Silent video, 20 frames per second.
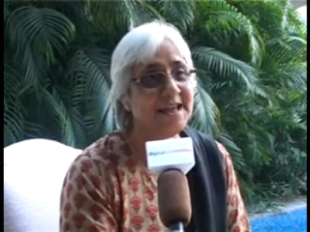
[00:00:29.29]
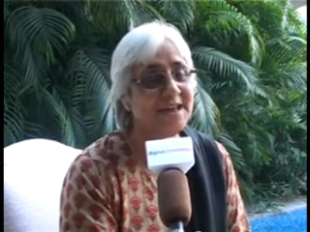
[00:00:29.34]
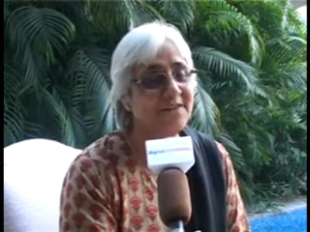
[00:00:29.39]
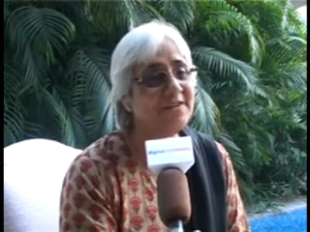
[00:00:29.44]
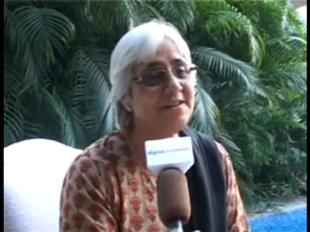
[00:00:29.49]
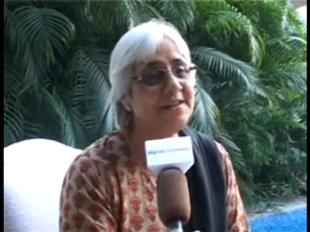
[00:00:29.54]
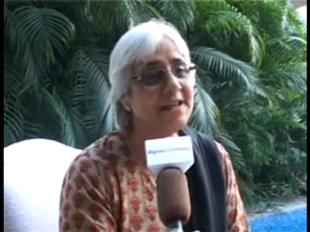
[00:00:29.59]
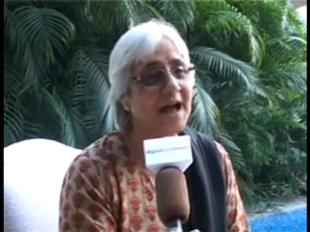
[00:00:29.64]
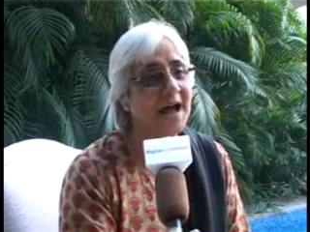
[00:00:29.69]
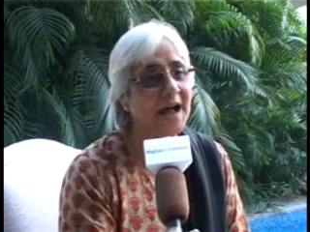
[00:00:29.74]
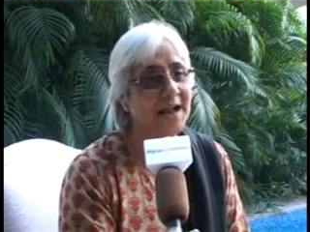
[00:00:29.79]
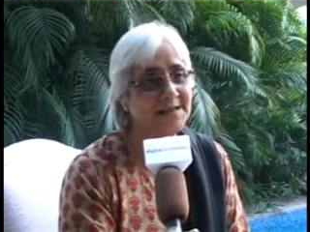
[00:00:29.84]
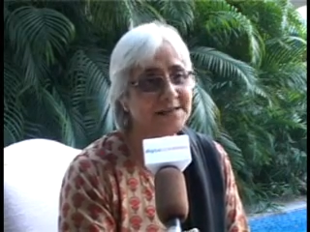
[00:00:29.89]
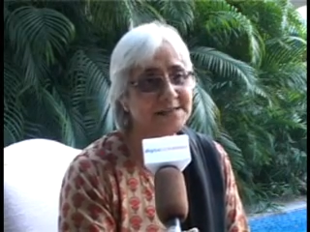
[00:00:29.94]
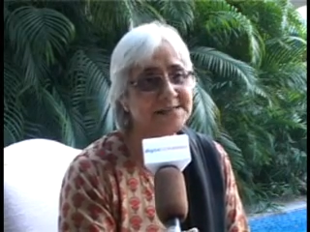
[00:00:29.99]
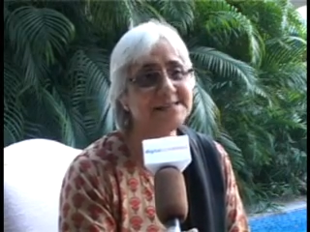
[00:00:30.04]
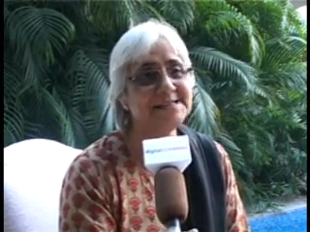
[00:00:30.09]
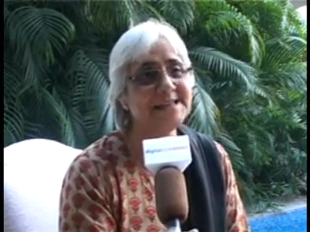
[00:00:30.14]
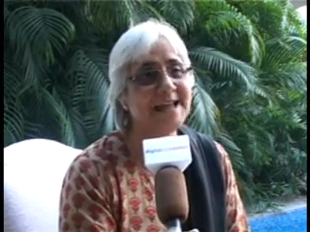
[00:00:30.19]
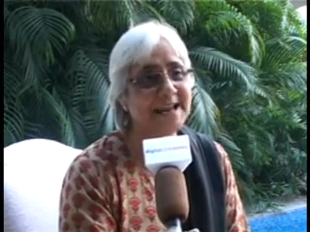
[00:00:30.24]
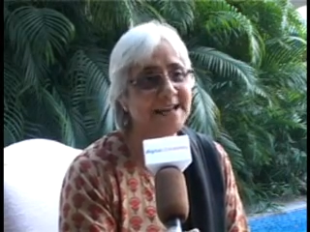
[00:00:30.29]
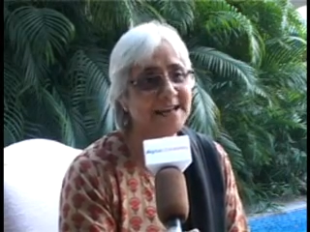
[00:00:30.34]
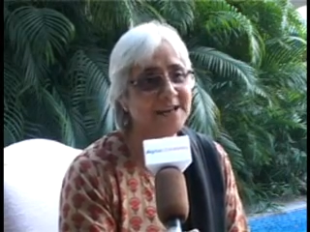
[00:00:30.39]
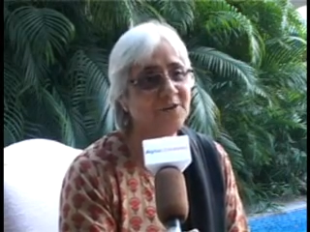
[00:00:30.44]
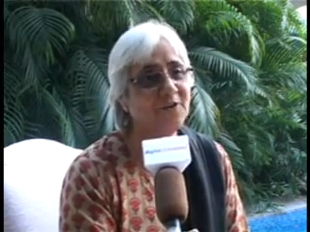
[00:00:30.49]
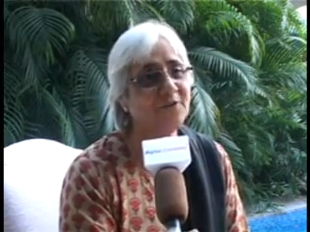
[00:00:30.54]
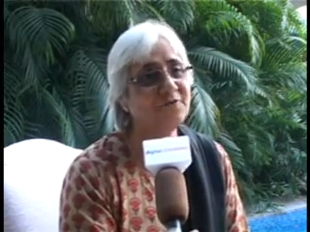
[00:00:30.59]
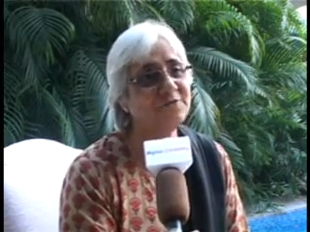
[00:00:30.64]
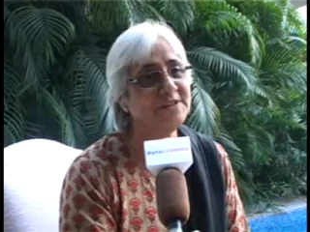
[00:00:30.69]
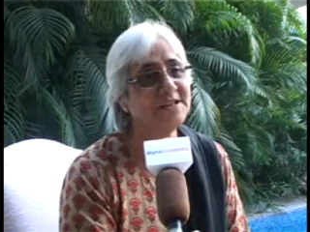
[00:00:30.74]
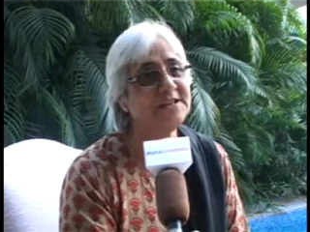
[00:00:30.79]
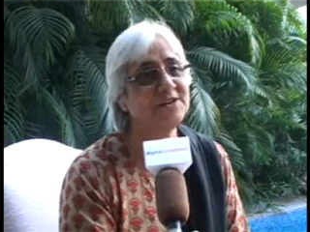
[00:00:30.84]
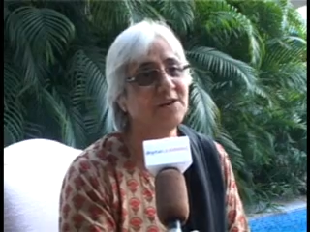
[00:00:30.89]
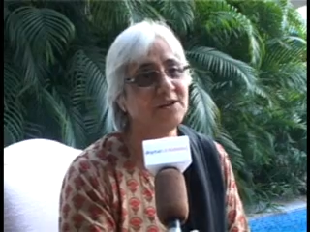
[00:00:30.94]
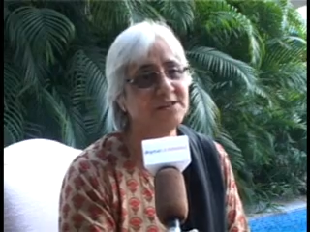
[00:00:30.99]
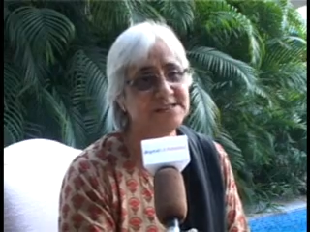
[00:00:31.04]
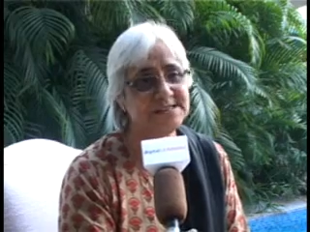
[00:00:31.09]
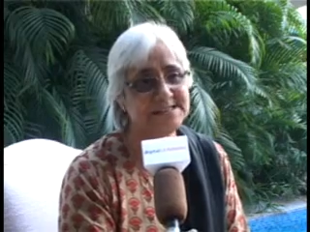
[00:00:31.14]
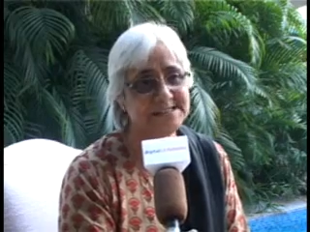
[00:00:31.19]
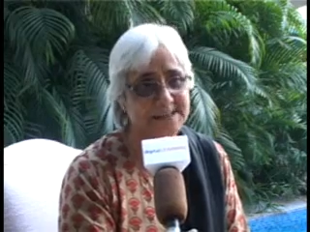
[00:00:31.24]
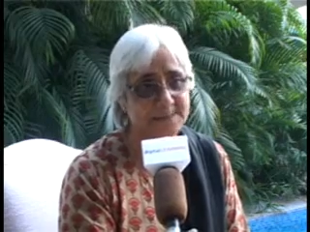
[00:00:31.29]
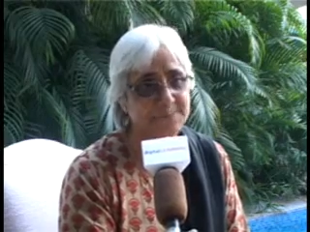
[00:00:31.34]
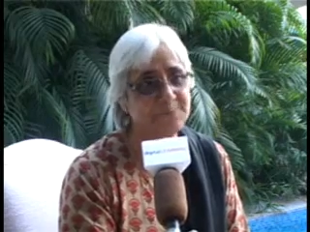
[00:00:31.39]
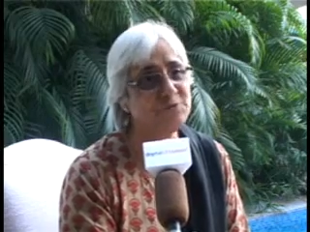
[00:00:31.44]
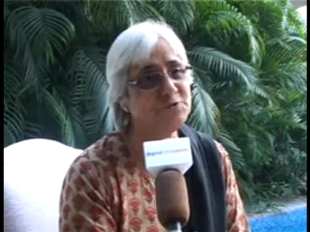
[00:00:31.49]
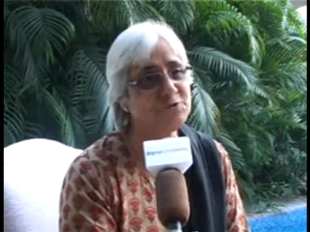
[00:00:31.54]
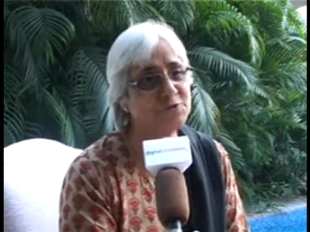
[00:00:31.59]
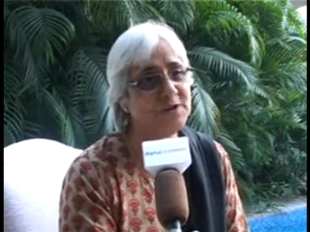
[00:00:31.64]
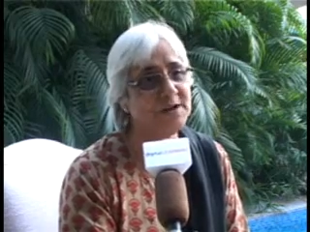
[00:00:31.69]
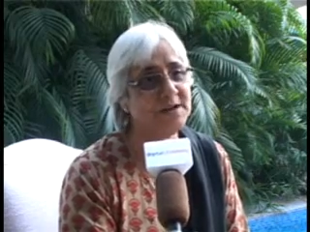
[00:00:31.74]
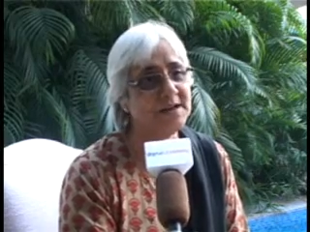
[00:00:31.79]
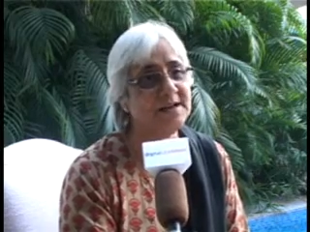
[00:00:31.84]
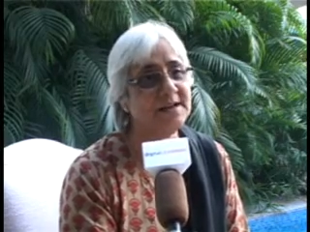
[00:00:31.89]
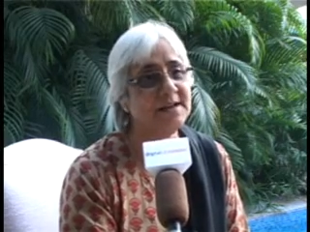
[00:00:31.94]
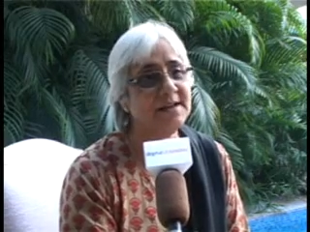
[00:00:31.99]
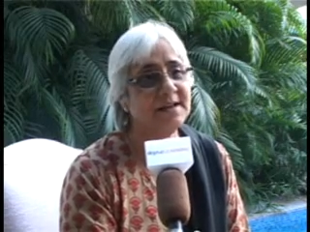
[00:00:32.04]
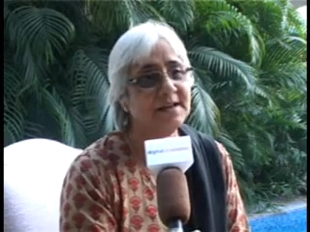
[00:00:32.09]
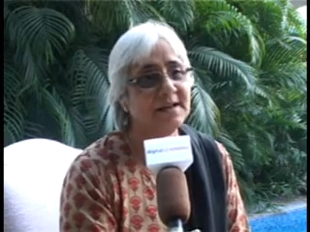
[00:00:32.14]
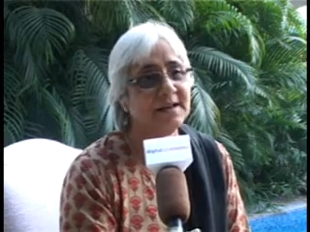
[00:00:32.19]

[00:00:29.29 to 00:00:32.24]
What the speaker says: Even the understanding of the conceptual,